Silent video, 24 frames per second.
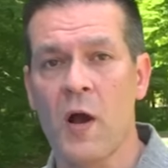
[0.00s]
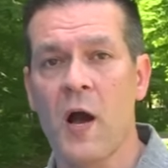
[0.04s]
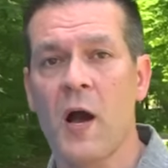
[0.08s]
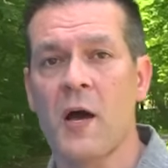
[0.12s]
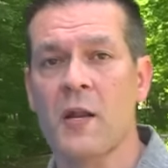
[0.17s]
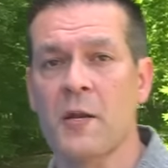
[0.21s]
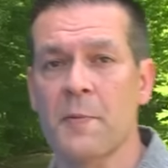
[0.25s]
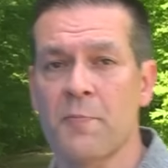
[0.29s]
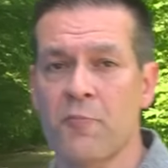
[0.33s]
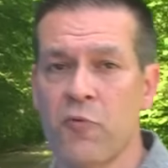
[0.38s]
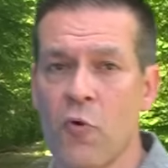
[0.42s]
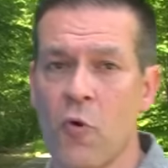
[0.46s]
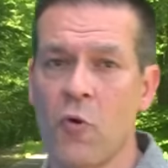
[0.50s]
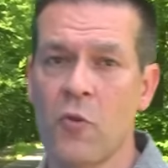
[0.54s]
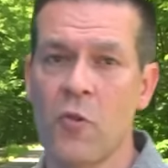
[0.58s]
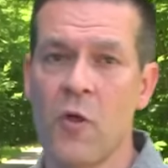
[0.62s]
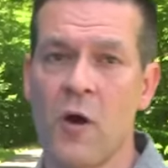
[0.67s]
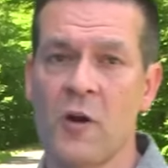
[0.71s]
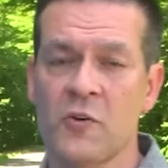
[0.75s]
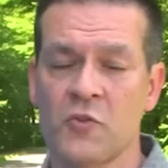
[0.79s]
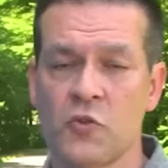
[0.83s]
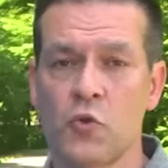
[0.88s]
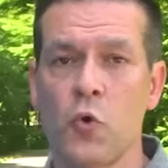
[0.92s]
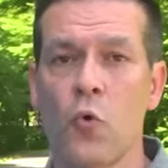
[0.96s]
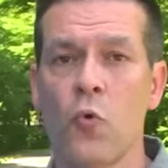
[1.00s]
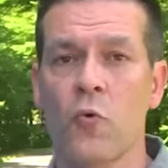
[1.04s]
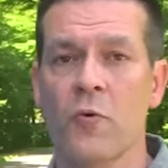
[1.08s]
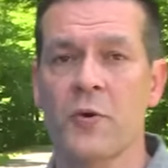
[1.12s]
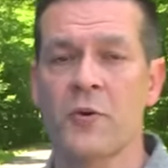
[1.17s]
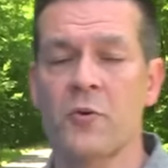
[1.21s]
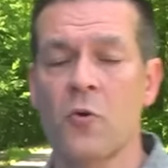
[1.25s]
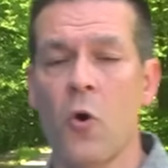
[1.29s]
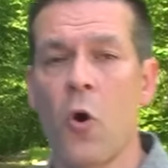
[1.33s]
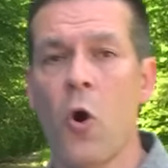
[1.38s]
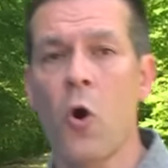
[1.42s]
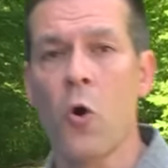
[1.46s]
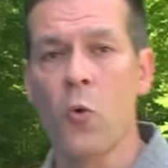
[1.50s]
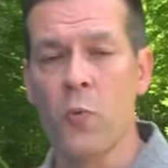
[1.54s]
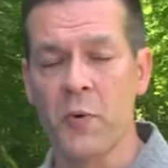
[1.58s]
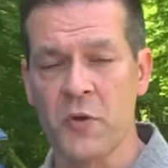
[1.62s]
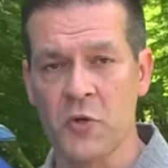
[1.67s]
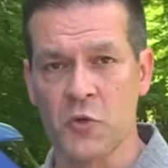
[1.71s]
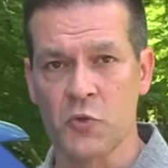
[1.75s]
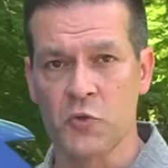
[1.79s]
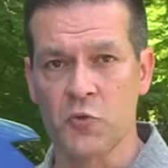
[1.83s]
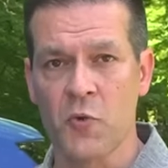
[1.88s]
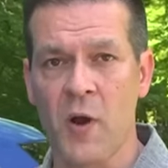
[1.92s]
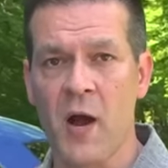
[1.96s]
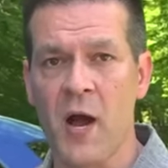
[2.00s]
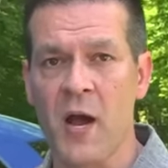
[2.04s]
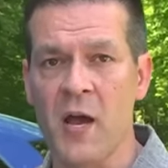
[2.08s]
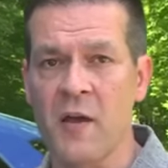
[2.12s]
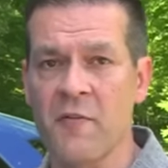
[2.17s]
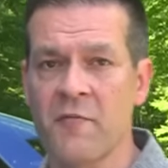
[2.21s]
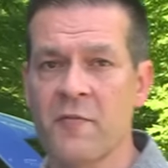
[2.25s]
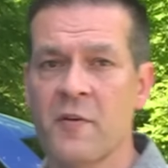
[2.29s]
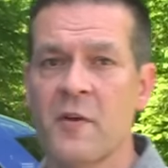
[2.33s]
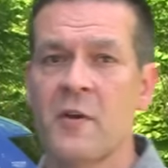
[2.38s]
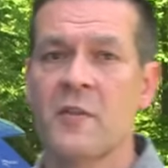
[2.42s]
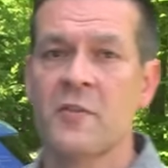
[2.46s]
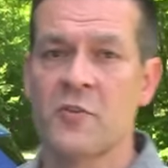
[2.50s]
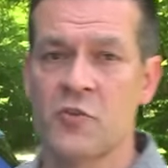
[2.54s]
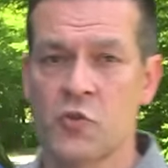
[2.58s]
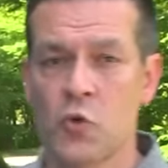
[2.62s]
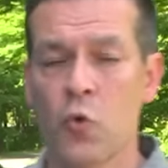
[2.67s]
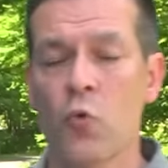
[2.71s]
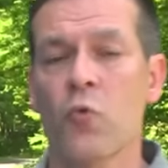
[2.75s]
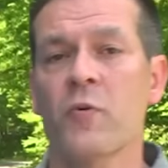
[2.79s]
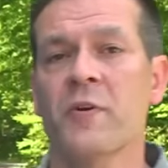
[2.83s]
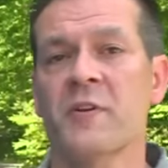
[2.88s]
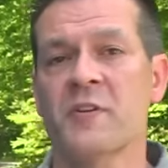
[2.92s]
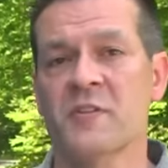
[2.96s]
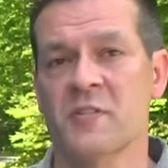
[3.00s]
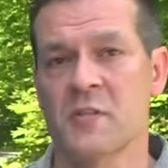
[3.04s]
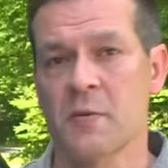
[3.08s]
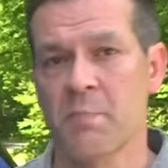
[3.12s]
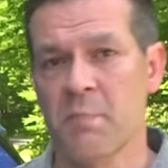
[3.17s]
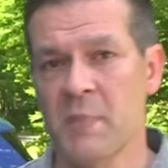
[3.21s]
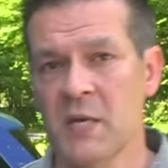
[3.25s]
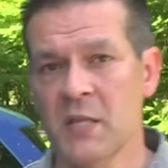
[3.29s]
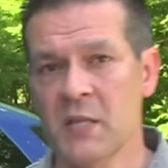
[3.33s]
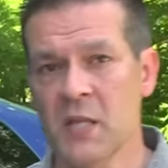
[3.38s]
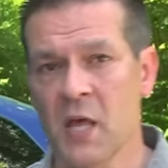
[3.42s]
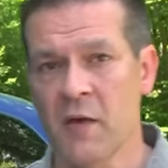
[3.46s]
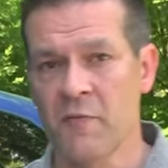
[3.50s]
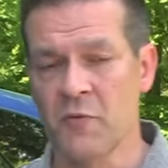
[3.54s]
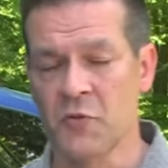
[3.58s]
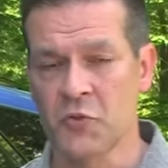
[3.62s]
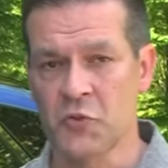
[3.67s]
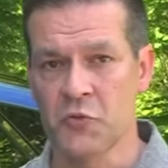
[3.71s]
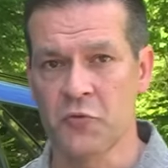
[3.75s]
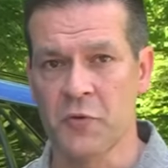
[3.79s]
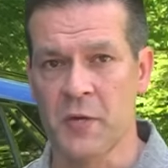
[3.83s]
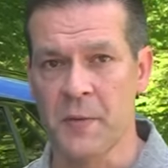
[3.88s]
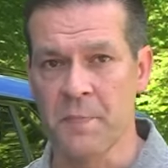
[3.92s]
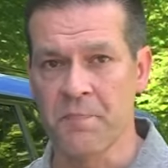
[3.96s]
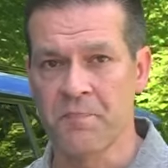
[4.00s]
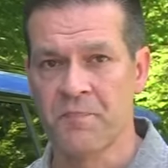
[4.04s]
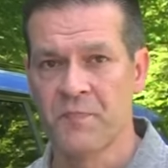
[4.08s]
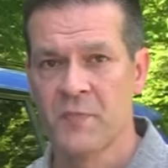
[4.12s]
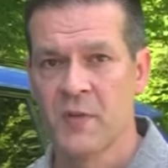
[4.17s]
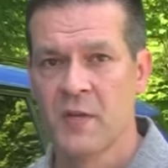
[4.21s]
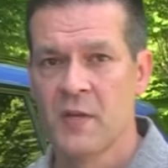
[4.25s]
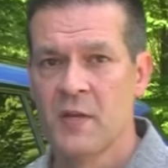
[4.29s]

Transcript: Honda Prologue Touring all-wheel drive. The Touring is the mid-level trim.